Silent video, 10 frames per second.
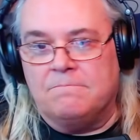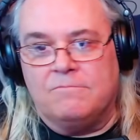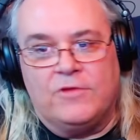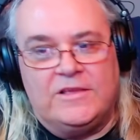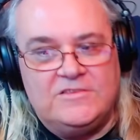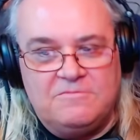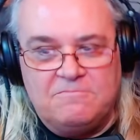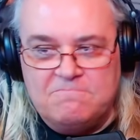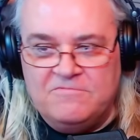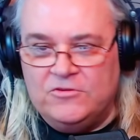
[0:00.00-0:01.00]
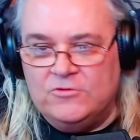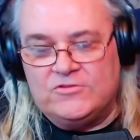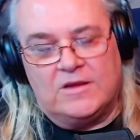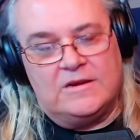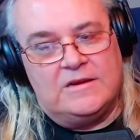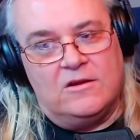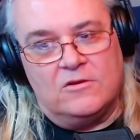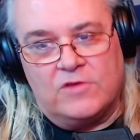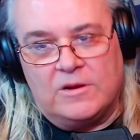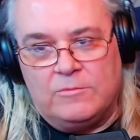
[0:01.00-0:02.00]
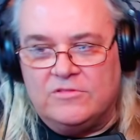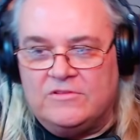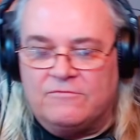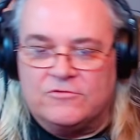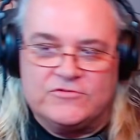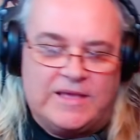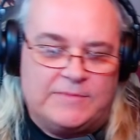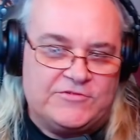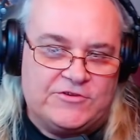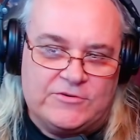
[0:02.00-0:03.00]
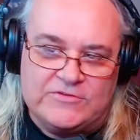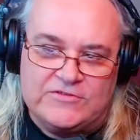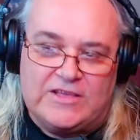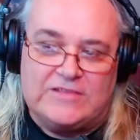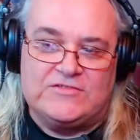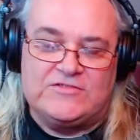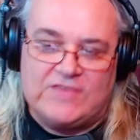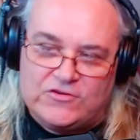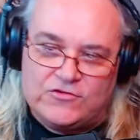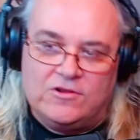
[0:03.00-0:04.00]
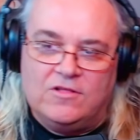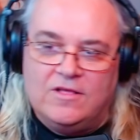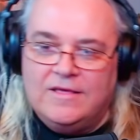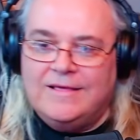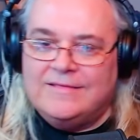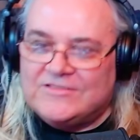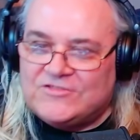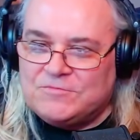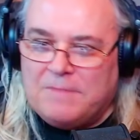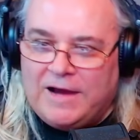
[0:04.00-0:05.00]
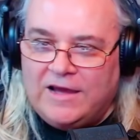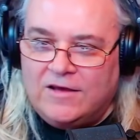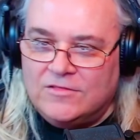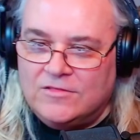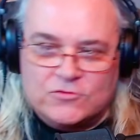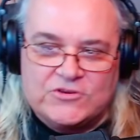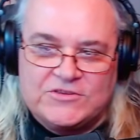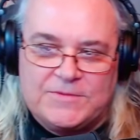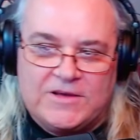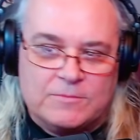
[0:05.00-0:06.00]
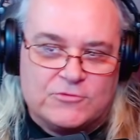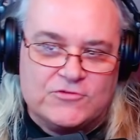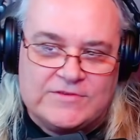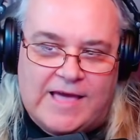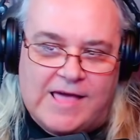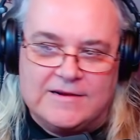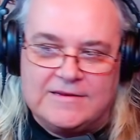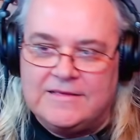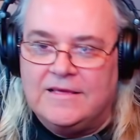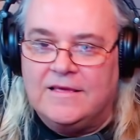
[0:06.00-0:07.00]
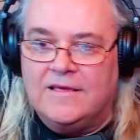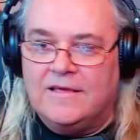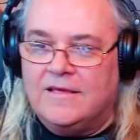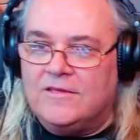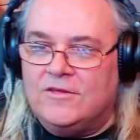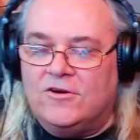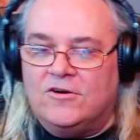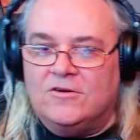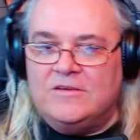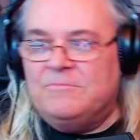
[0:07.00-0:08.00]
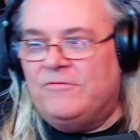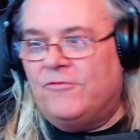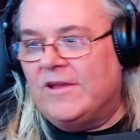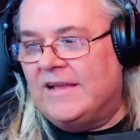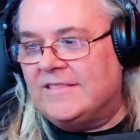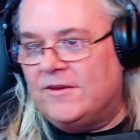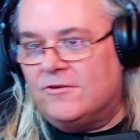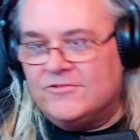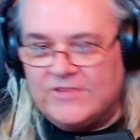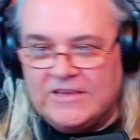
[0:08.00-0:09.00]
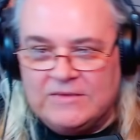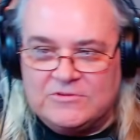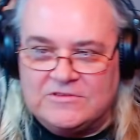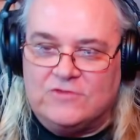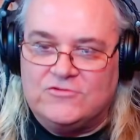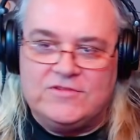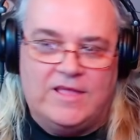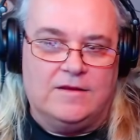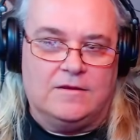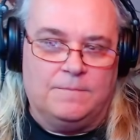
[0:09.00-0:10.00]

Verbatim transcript: crazy views on it now. Incredible. The first time seeing her was sensational. The smile, the charisma, the personality. You know, even before I got to hear her sing was outstanding.